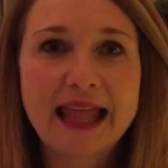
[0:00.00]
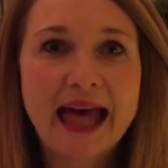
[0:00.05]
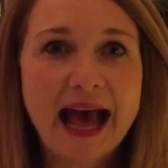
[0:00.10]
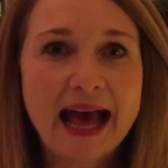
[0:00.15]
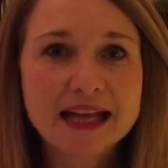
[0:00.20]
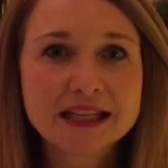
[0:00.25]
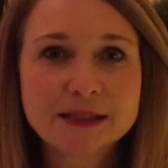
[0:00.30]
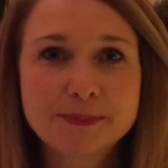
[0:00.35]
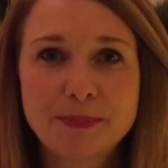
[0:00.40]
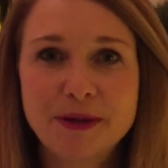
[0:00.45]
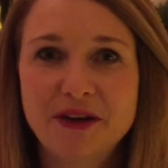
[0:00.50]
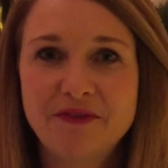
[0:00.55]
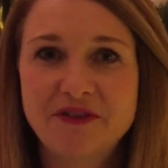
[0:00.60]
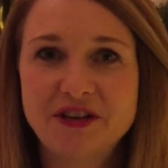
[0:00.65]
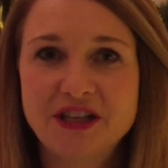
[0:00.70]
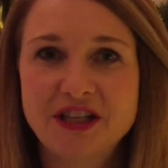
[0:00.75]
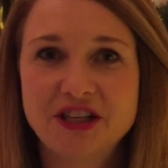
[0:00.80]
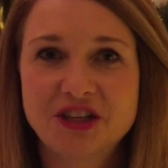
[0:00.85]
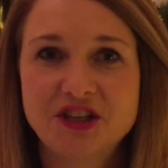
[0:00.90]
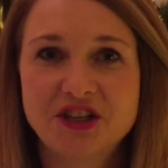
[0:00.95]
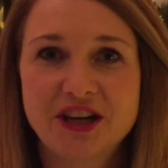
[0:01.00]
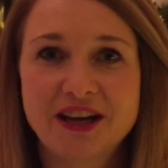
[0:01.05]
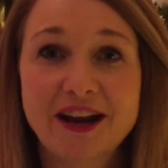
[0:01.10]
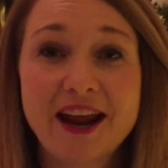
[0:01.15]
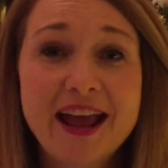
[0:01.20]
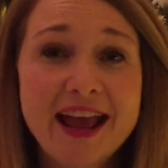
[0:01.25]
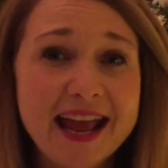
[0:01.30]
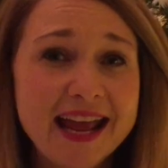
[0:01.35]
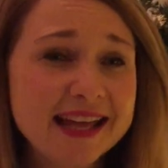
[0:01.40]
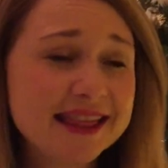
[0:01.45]
last bit of addition.
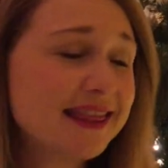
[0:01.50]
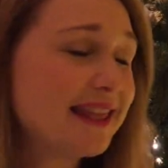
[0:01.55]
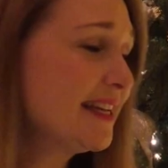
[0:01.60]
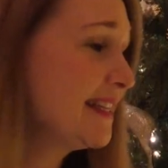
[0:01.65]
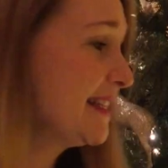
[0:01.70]
In